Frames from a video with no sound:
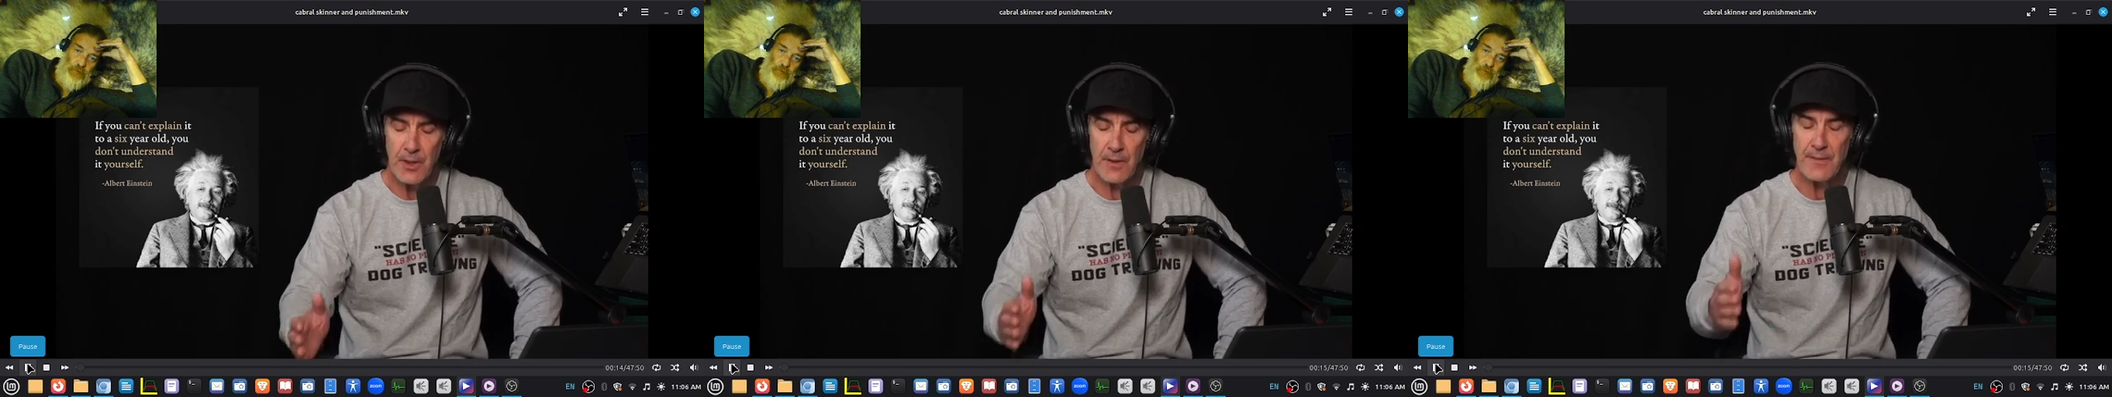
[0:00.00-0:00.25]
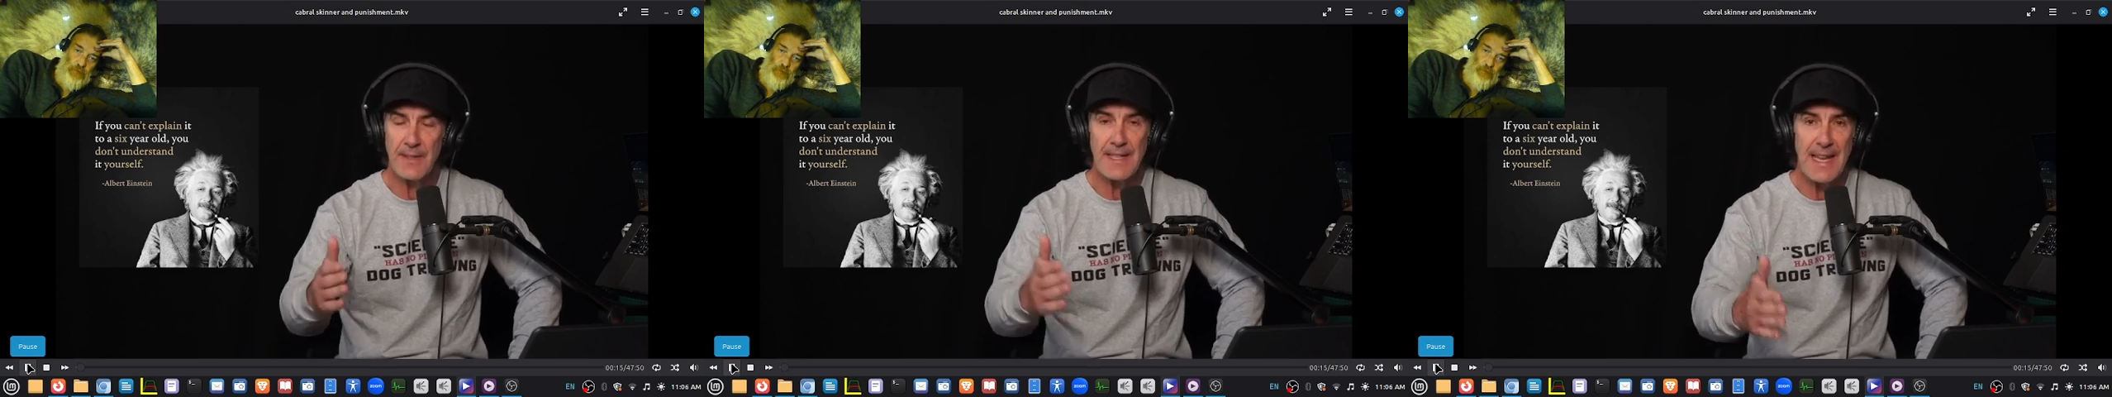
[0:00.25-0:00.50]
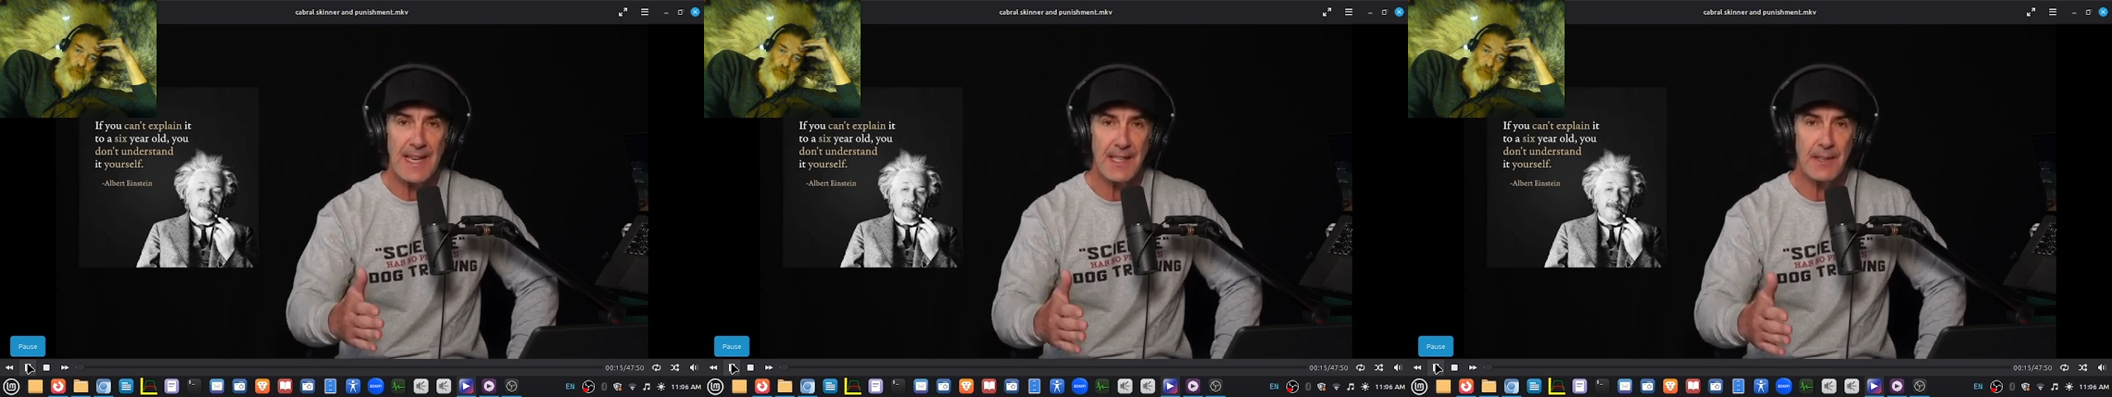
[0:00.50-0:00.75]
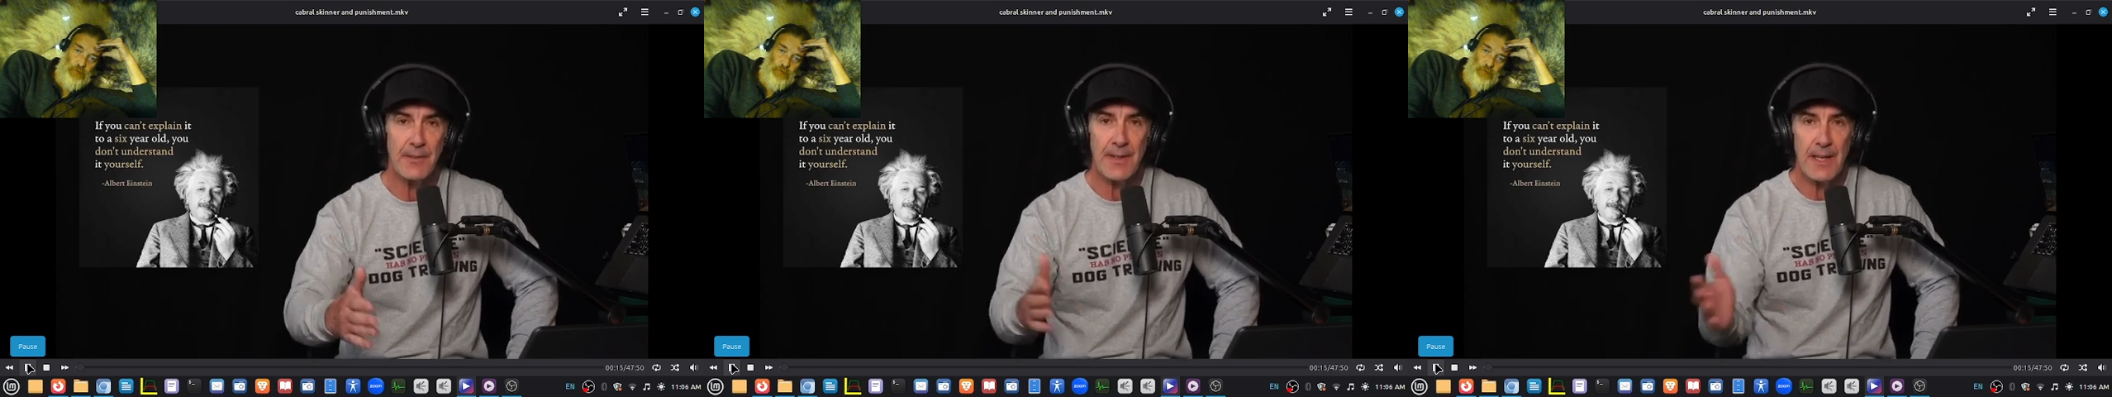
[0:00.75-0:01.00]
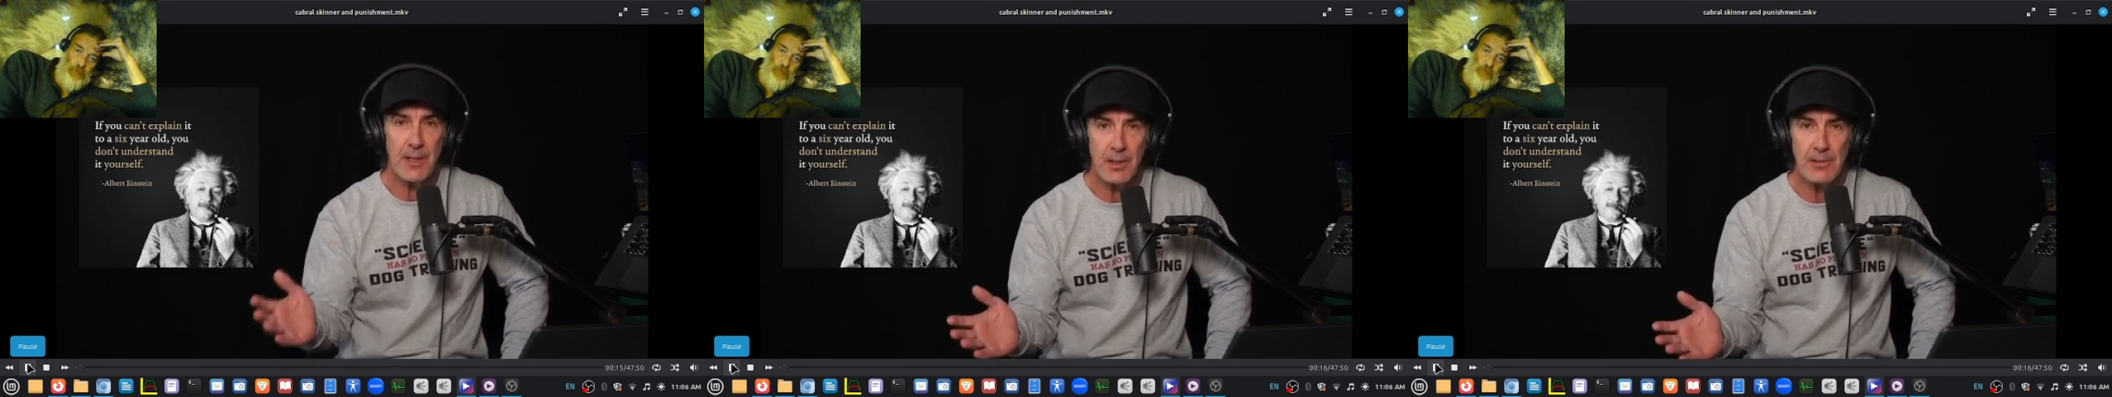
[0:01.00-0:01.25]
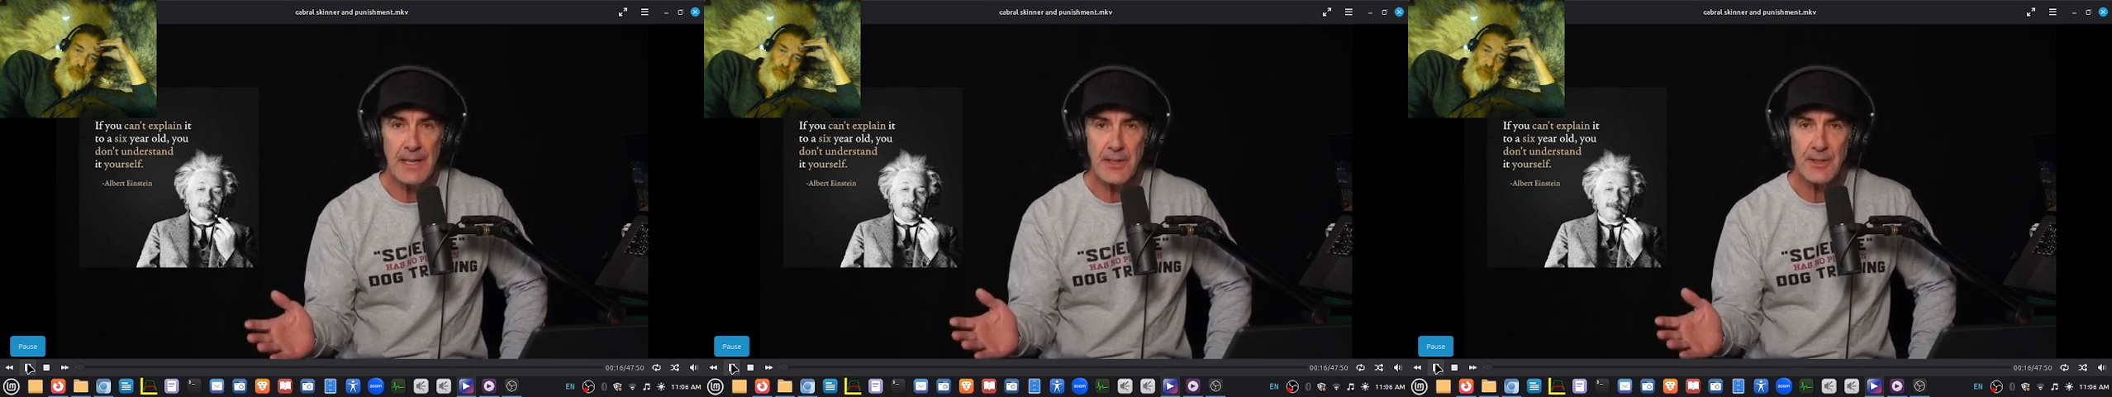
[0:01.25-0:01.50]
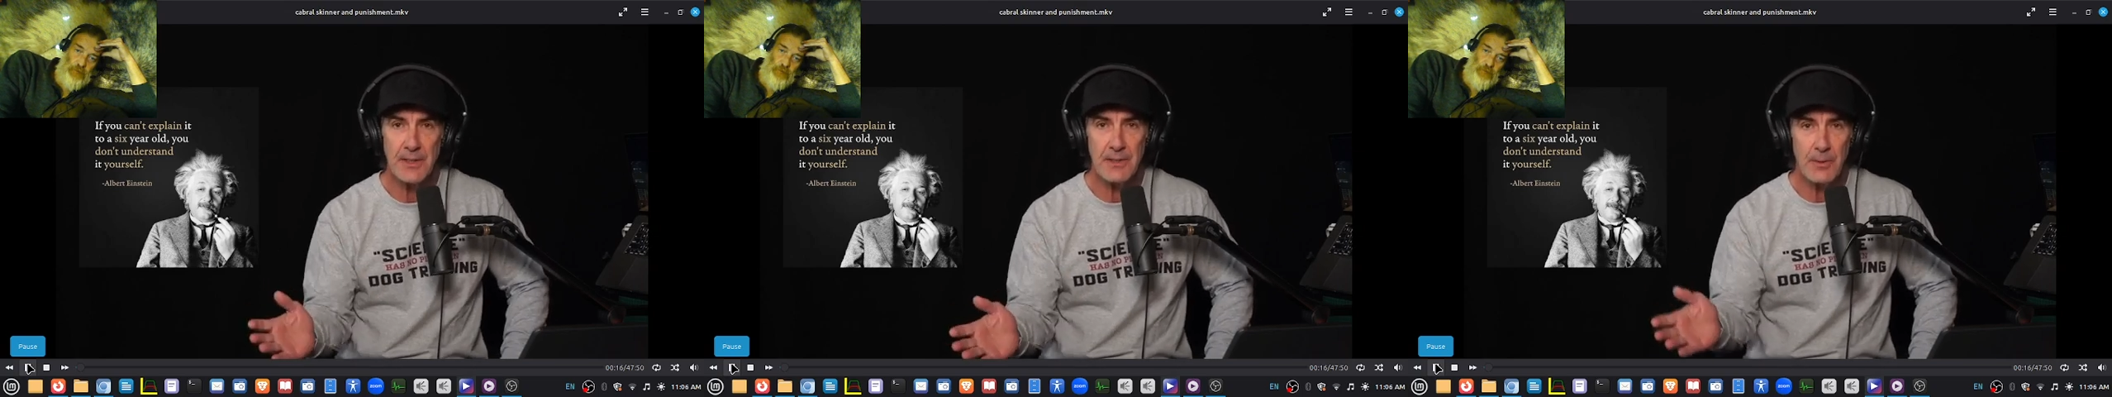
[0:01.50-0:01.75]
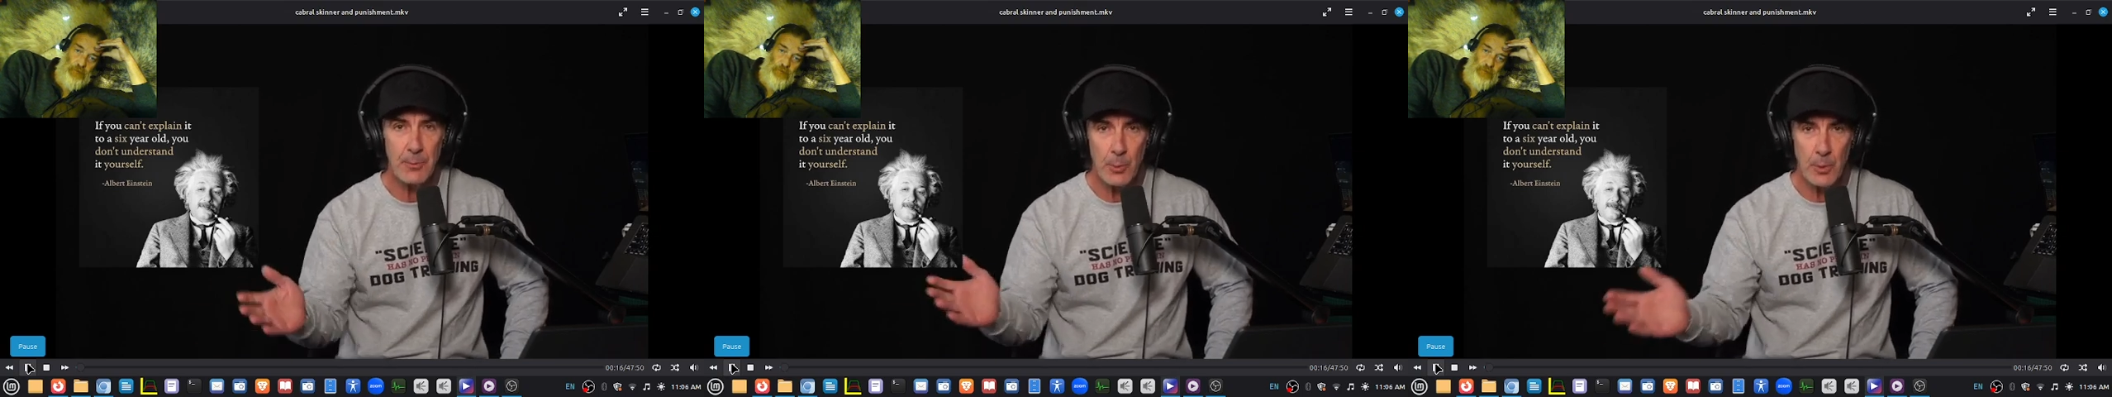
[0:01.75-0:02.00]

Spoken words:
of negatives and corrections, or